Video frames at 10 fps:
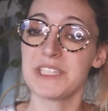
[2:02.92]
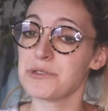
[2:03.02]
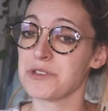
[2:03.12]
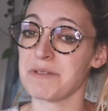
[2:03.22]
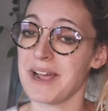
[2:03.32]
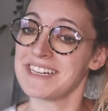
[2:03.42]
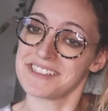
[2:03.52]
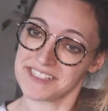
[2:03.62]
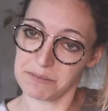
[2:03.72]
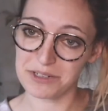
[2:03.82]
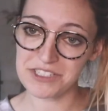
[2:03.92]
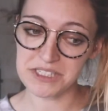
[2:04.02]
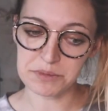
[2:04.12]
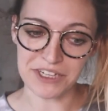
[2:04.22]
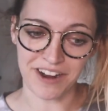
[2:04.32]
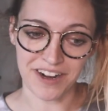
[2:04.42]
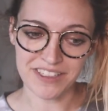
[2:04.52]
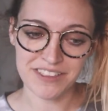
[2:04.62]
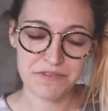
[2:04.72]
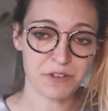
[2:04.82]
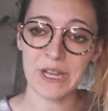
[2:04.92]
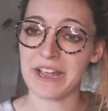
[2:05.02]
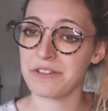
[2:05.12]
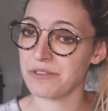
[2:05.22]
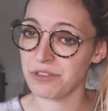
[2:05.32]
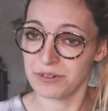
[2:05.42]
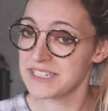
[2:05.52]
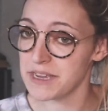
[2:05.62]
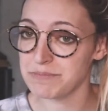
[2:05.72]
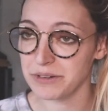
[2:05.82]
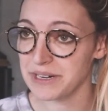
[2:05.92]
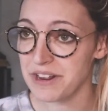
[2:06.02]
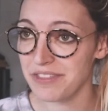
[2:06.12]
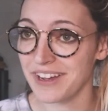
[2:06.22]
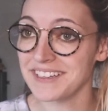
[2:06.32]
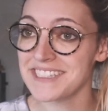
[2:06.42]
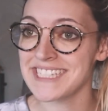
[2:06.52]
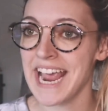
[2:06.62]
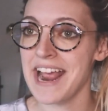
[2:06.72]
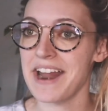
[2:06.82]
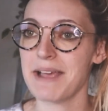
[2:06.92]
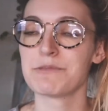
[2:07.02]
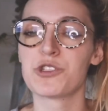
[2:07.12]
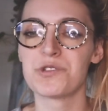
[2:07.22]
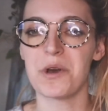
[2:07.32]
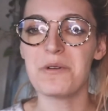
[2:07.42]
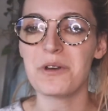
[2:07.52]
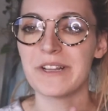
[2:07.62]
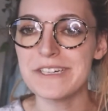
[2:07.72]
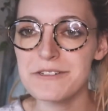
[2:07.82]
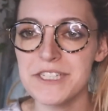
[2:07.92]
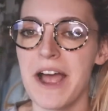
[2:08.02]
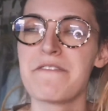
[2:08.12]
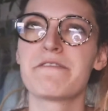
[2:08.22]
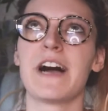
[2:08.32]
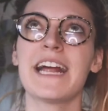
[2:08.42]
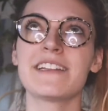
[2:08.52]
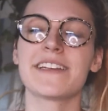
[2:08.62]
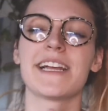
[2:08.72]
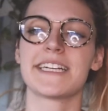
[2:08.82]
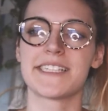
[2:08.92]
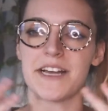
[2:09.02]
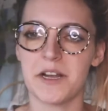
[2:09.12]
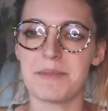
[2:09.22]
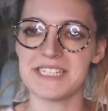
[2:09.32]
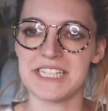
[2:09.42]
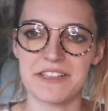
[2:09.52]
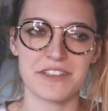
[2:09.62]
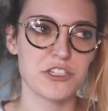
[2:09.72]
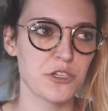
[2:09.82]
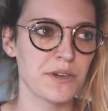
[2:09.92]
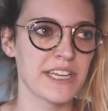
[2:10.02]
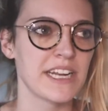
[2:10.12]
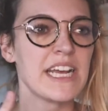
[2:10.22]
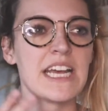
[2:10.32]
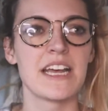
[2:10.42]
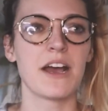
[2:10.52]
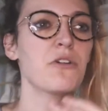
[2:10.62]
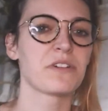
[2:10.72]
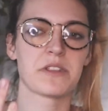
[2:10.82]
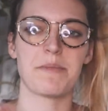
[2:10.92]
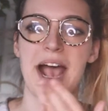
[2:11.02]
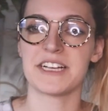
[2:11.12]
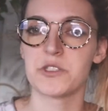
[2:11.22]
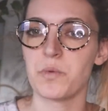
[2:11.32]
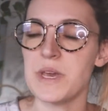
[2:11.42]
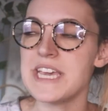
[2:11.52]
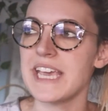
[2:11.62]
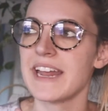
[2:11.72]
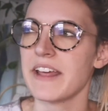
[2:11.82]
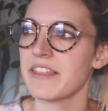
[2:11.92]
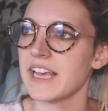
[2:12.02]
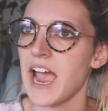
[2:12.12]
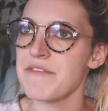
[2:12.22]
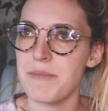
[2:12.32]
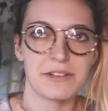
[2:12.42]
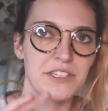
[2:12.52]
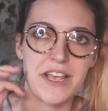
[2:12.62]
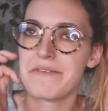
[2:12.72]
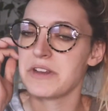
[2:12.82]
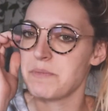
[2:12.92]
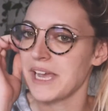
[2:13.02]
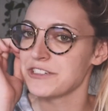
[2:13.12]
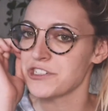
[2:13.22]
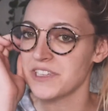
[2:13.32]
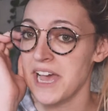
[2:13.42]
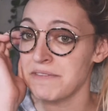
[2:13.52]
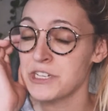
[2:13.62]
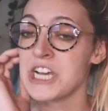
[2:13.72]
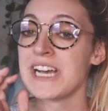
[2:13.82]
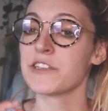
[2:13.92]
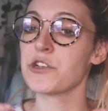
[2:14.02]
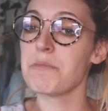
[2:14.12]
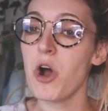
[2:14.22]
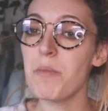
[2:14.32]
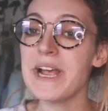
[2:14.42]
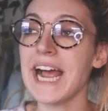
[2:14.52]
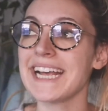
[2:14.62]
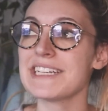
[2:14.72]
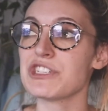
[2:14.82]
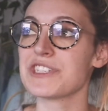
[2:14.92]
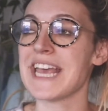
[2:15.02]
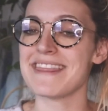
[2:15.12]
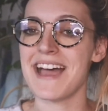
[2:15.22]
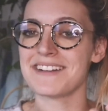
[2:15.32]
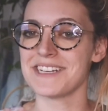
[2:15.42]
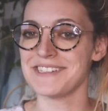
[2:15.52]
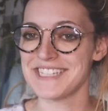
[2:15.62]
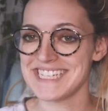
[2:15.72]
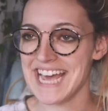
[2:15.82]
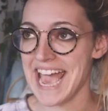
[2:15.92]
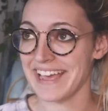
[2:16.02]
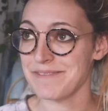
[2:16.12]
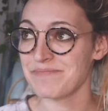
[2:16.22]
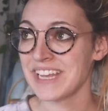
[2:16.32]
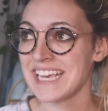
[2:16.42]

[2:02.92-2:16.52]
This was in my December TBR for like three separate readathons, and I'm so close. I finally like sunk my teeth into it over the past week, and I think I have about 70 pages left. So I'm hoping I can just get that done today.